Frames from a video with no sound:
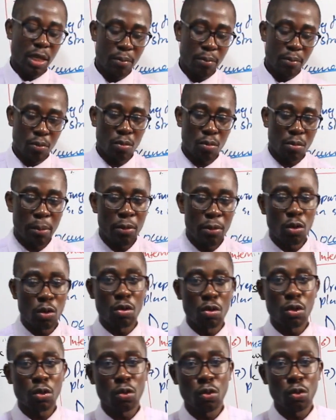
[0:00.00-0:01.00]
probably we're
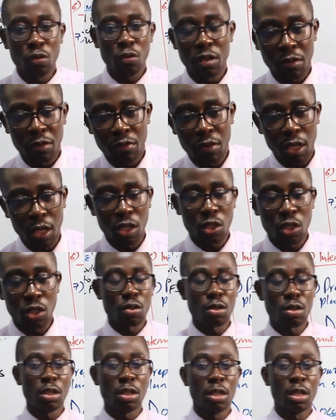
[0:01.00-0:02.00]
going to do verification.
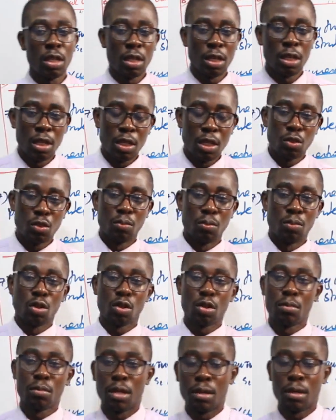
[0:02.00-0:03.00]

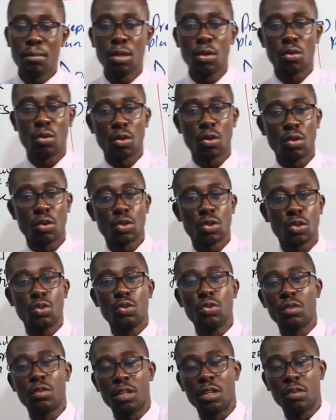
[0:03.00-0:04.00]
Tomorrow maybe we're going to do
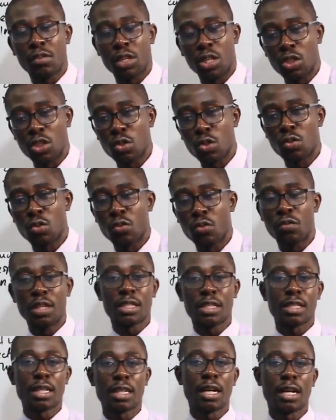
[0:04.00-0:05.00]
verification of
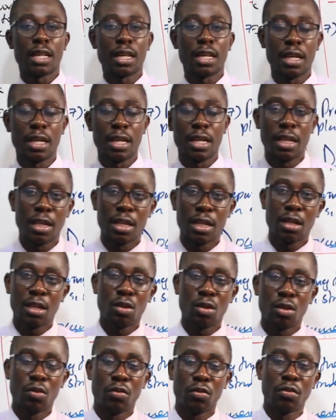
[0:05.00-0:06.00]
this other area of